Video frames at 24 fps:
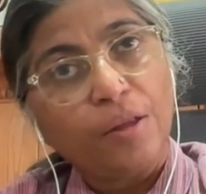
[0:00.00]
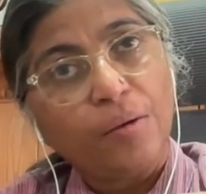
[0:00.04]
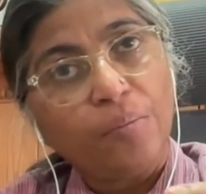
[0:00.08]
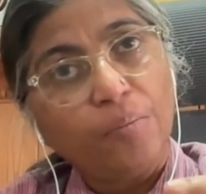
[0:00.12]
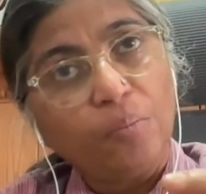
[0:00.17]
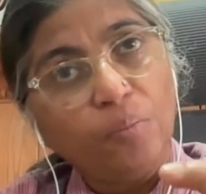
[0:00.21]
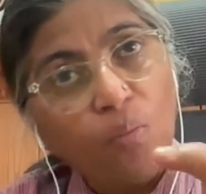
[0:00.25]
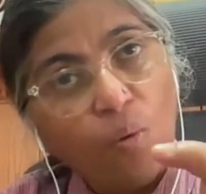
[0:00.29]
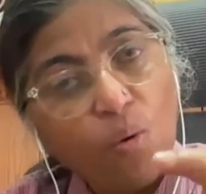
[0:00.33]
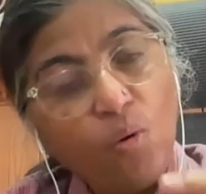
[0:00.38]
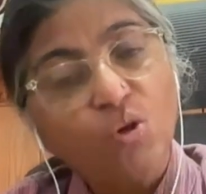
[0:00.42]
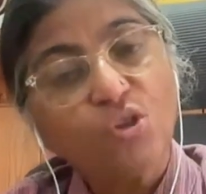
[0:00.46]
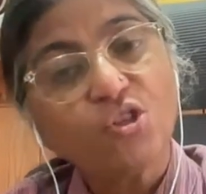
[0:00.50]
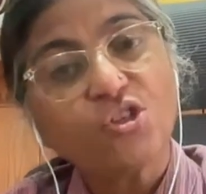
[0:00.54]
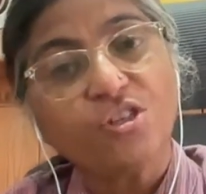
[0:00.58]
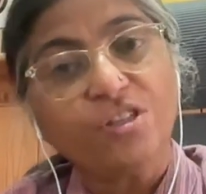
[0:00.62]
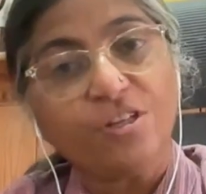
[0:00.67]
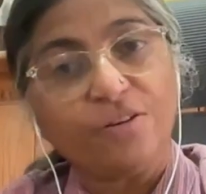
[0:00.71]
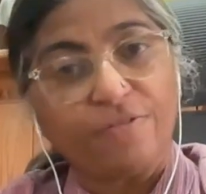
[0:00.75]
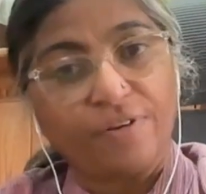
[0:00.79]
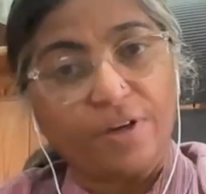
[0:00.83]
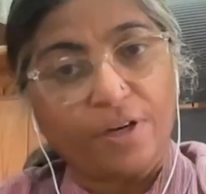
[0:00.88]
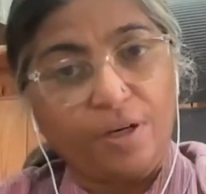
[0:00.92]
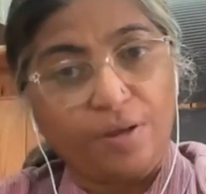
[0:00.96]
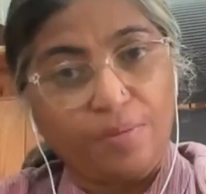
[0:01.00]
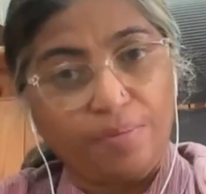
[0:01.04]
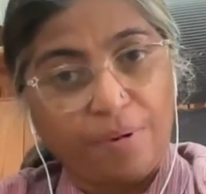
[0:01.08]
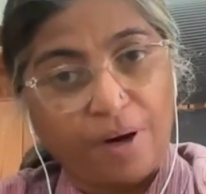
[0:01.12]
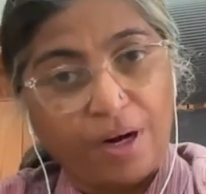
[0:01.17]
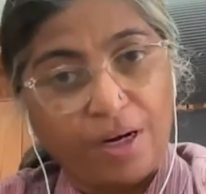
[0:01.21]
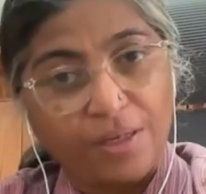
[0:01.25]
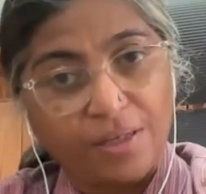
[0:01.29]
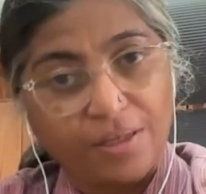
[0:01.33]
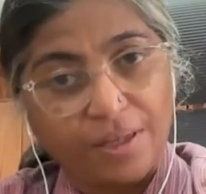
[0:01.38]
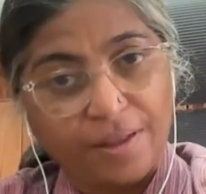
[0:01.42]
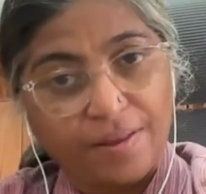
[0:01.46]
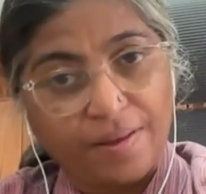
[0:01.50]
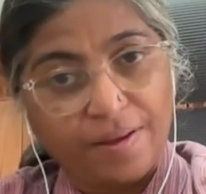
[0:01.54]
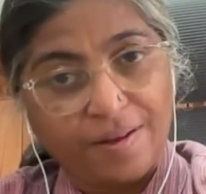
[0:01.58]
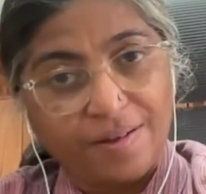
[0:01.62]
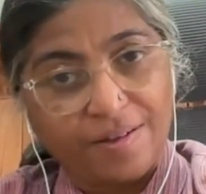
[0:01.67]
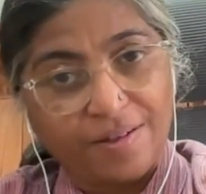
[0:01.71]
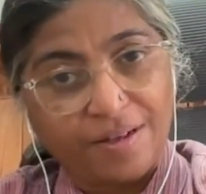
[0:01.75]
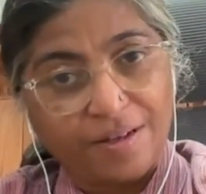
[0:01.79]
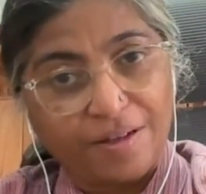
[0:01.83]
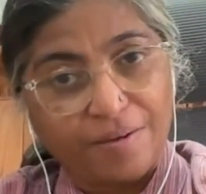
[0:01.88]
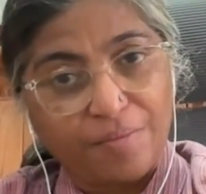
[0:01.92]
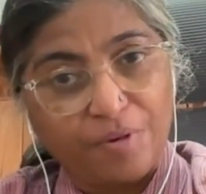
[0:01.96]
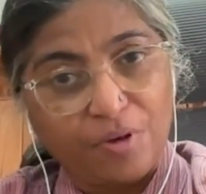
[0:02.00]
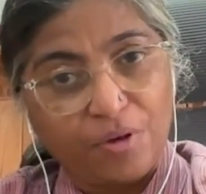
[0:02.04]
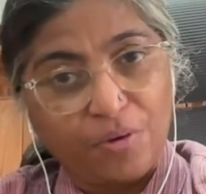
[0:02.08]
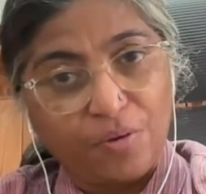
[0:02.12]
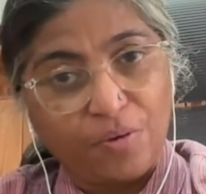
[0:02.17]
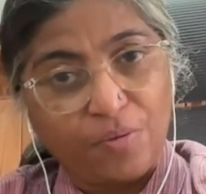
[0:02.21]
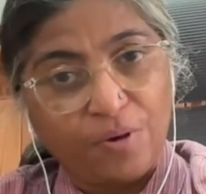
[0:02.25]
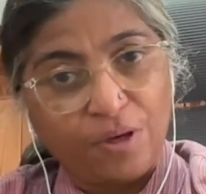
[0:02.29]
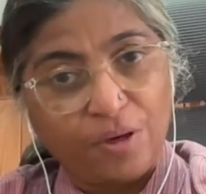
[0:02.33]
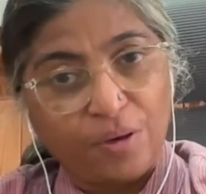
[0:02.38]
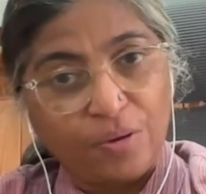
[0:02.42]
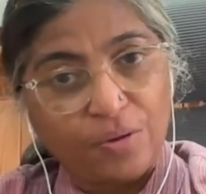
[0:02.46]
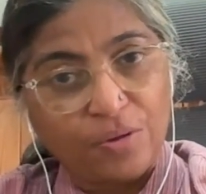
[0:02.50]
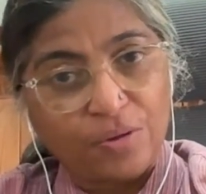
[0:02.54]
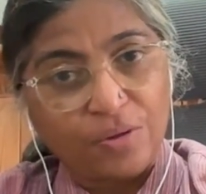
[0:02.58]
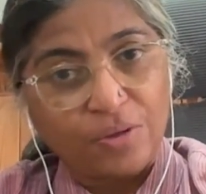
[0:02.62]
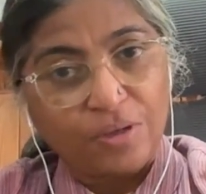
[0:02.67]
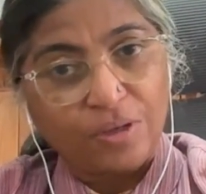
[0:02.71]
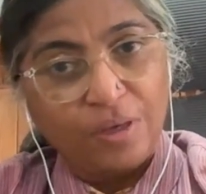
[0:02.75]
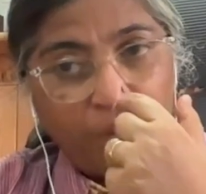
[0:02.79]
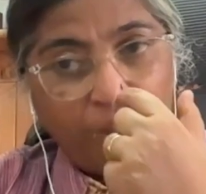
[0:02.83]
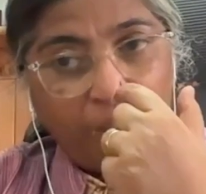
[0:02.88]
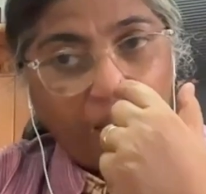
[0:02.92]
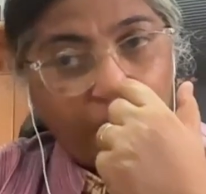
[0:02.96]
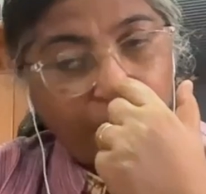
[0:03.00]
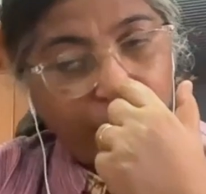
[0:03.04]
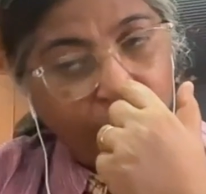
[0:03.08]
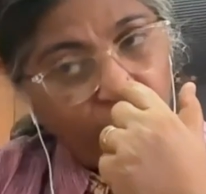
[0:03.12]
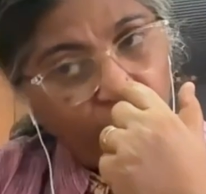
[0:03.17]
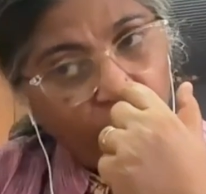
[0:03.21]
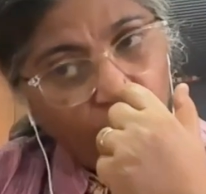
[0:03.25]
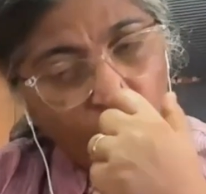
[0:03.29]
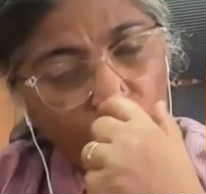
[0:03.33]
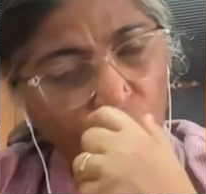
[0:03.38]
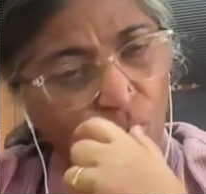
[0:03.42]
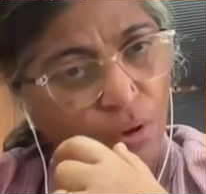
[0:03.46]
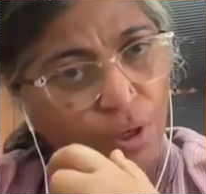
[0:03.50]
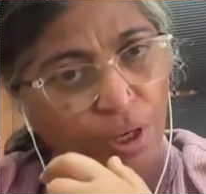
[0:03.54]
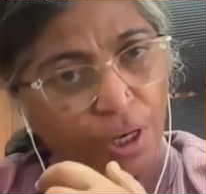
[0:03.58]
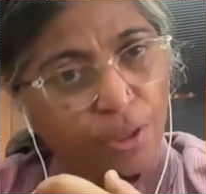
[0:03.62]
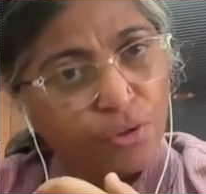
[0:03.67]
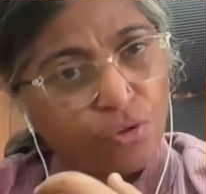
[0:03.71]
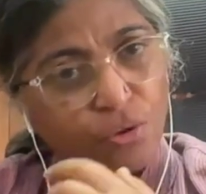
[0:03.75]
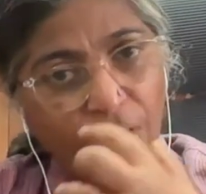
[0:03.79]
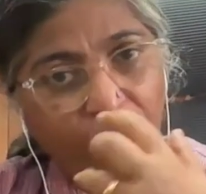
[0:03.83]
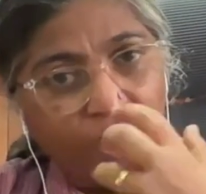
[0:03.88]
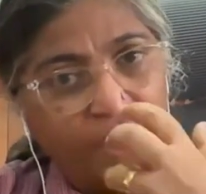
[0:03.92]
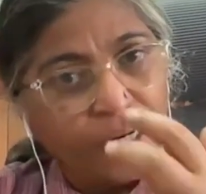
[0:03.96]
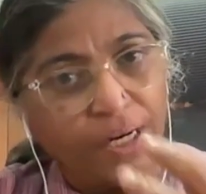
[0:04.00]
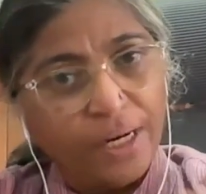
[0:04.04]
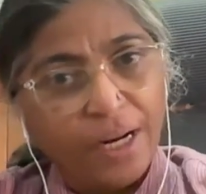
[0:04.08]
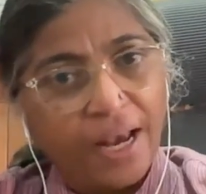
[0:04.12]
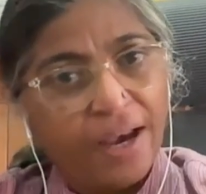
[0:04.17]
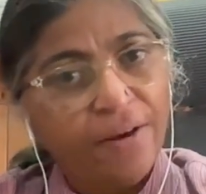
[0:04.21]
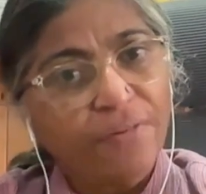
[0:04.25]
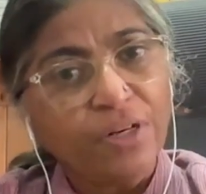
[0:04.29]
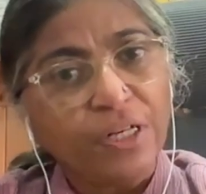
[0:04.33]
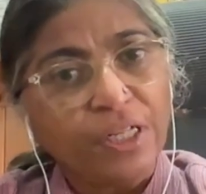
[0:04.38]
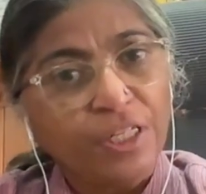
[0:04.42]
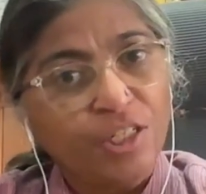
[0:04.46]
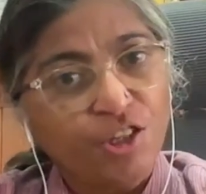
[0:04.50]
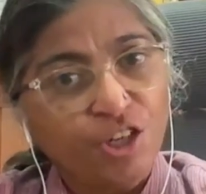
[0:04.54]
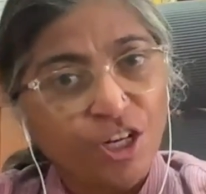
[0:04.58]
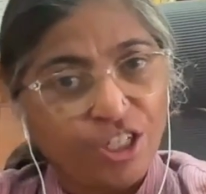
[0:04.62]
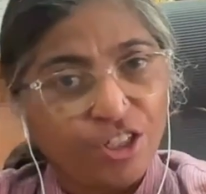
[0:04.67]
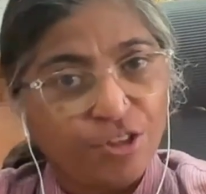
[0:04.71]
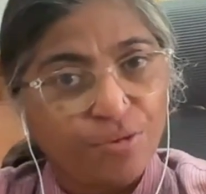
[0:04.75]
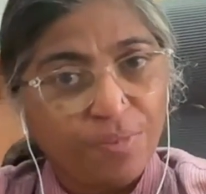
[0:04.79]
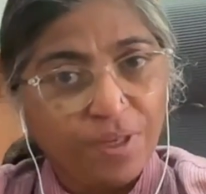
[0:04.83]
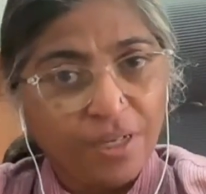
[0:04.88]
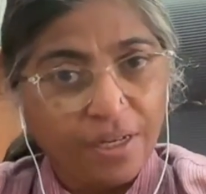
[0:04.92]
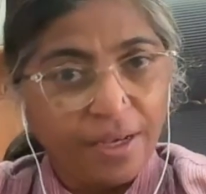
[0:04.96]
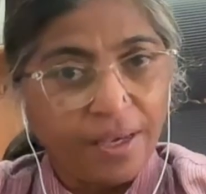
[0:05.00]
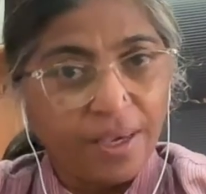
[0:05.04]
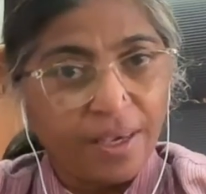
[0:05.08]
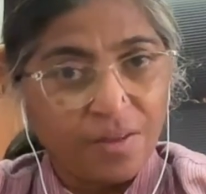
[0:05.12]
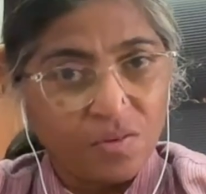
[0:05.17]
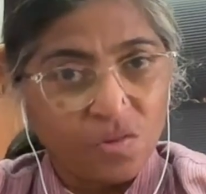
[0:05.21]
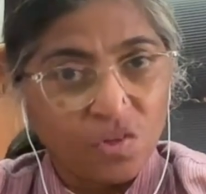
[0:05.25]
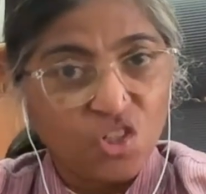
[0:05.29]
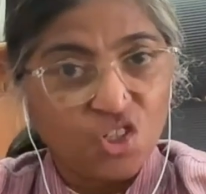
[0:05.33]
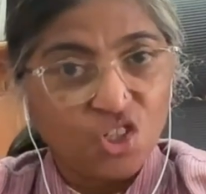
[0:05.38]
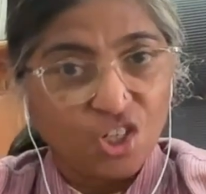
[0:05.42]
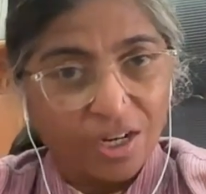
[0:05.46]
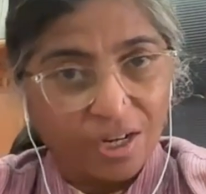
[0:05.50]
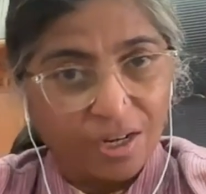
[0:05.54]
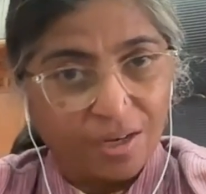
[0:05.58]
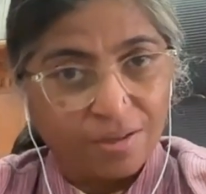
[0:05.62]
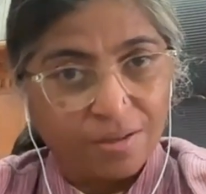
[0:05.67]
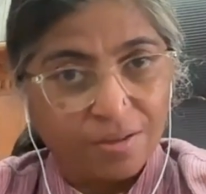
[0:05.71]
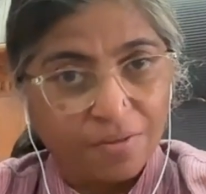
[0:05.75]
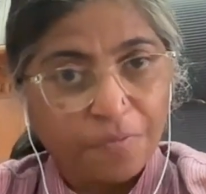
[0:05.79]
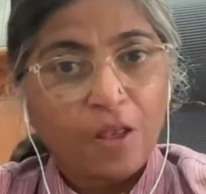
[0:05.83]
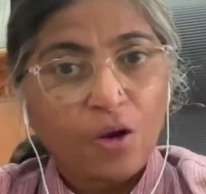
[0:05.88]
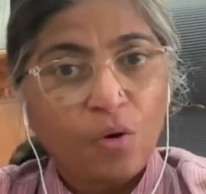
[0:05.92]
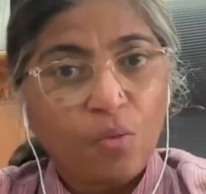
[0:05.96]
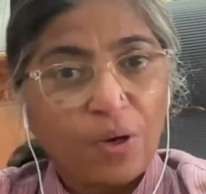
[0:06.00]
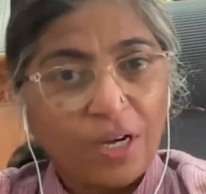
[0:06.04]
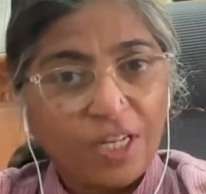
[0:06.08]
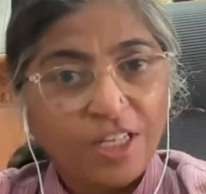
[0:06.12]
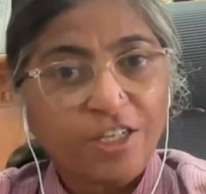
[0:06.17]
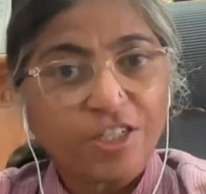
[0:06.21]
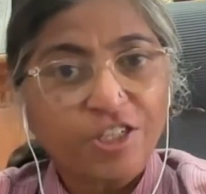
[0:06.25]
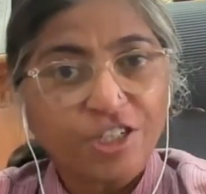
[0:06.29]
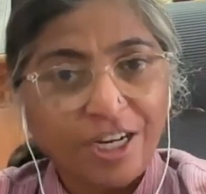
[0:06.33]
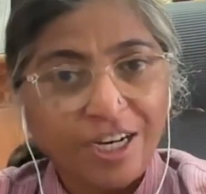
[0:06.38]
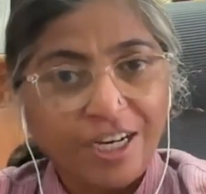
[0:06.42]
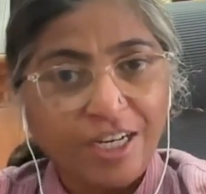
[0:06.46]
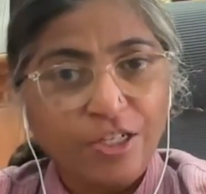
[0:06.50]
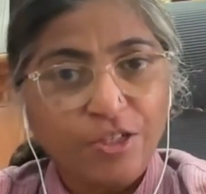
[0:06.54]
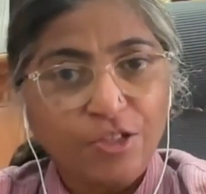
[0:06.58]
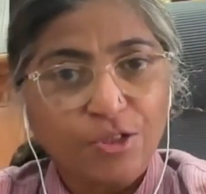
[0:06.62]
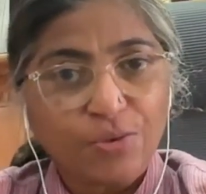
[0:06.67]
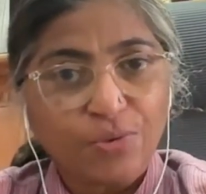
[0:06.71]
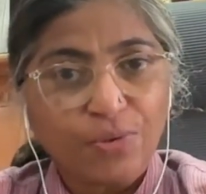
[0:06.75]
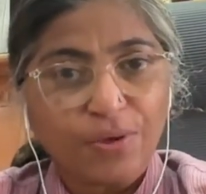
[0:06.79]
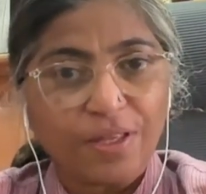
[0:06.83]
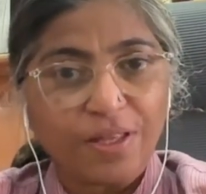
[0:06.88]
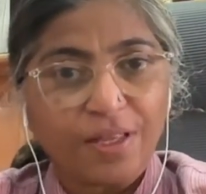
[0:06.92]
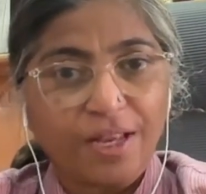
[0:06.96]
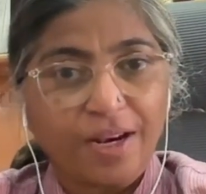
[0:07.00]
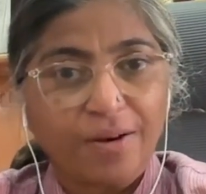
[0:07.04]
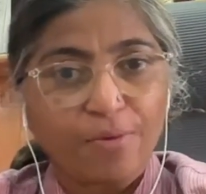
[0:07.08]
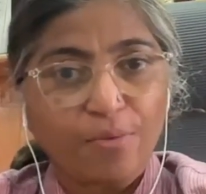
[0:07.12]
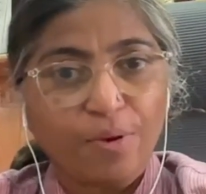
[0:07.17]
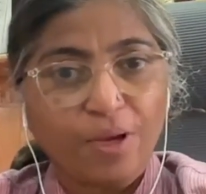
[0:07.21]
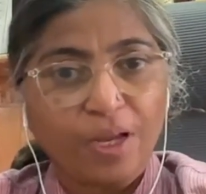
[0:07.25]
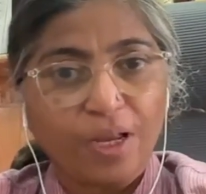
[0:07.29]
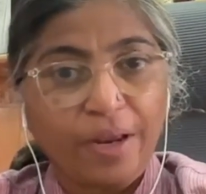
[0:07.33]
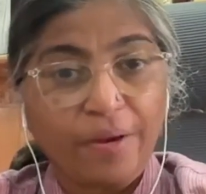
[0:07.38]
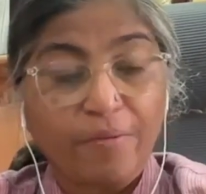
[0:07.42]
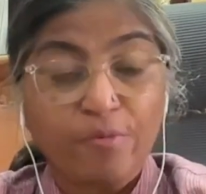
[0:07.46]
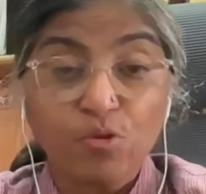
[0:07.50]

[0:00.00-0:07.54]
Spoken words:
the most difficult part at that time, because having known case, so I didn't have any judgment against the child, why the child is doing that way.